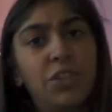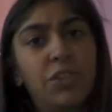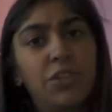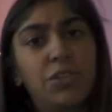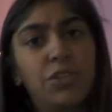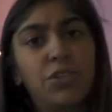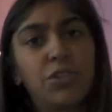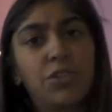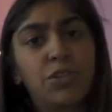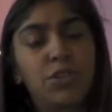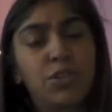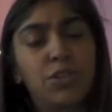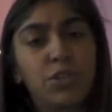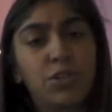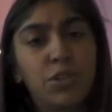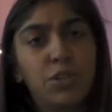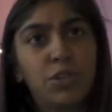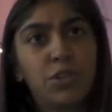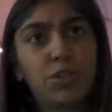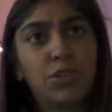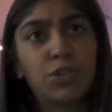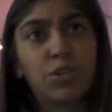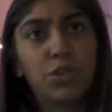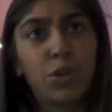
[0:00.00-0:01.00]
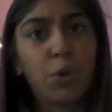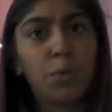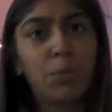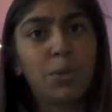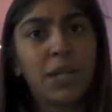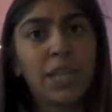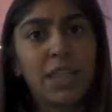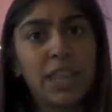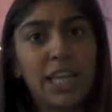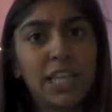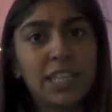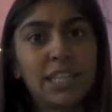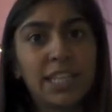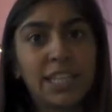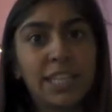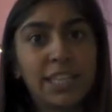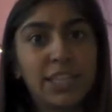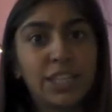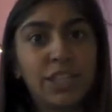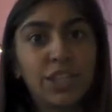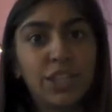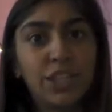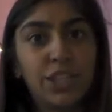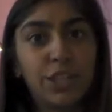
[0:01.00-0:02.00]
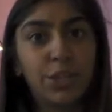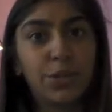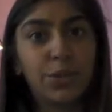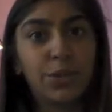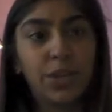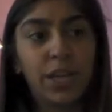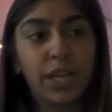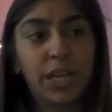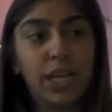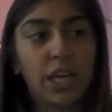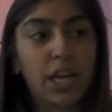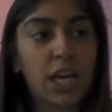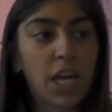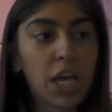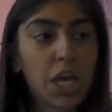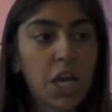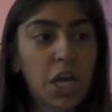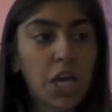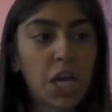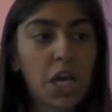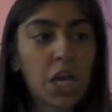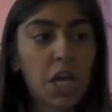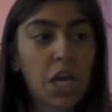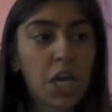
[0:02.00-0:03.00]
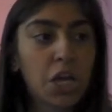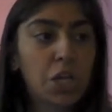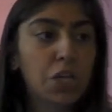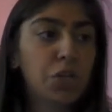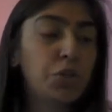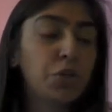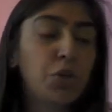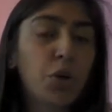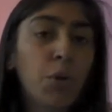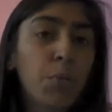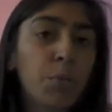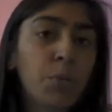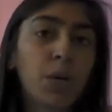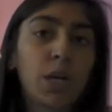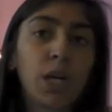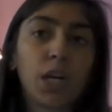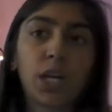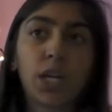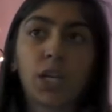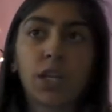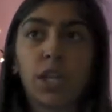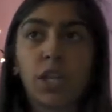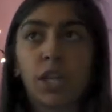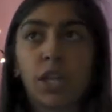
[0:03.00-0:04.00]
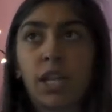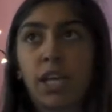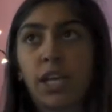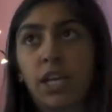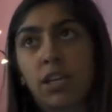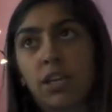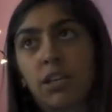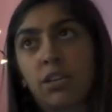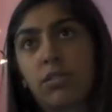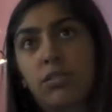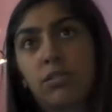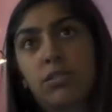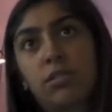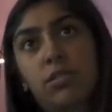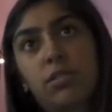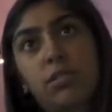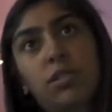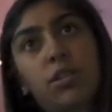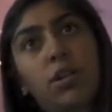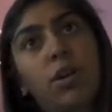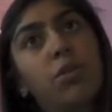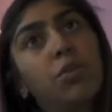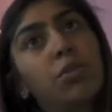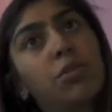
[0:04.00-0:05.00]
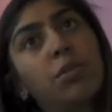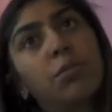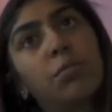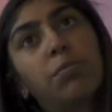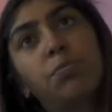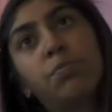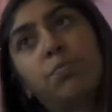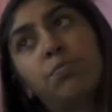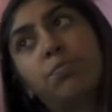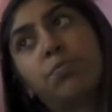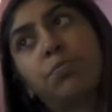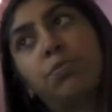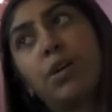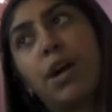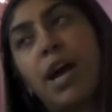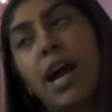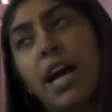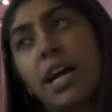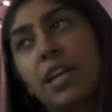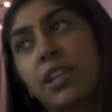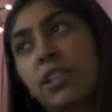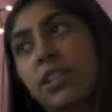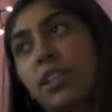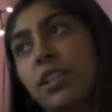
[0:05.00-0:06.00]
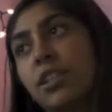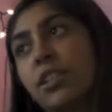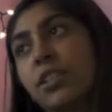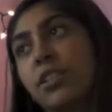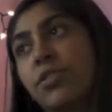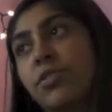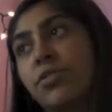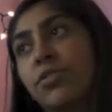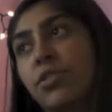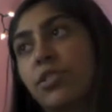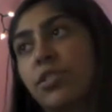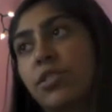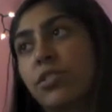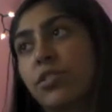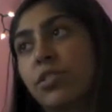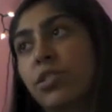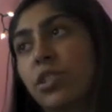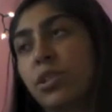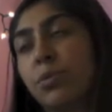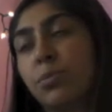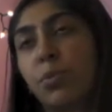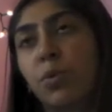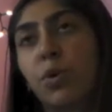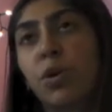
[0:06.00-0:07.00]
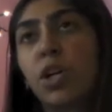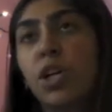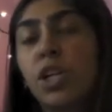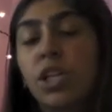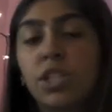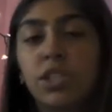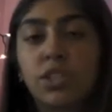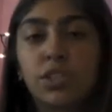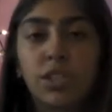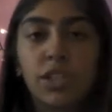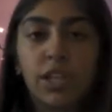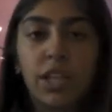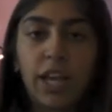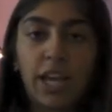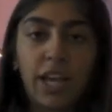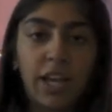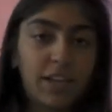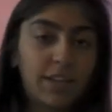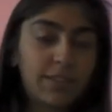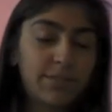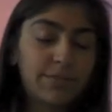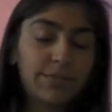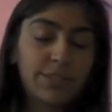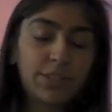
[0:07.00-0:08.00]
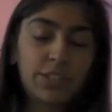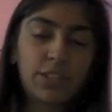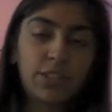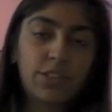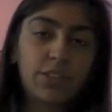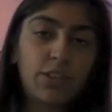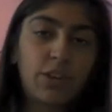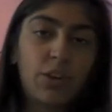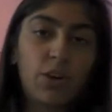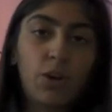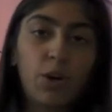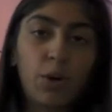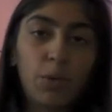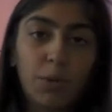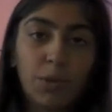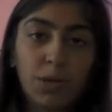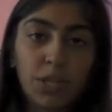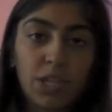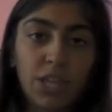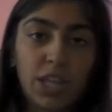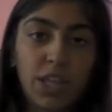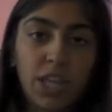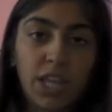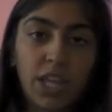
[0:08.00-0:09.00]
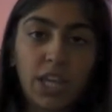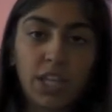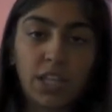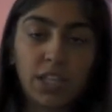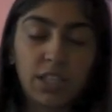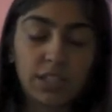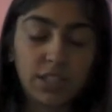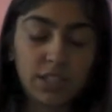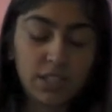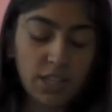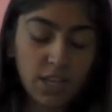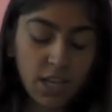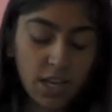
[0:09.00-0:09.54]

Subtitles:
there's so many things I need to do, like, do homework and then, like, go to practice for sports and, like, just a whole bunch of things.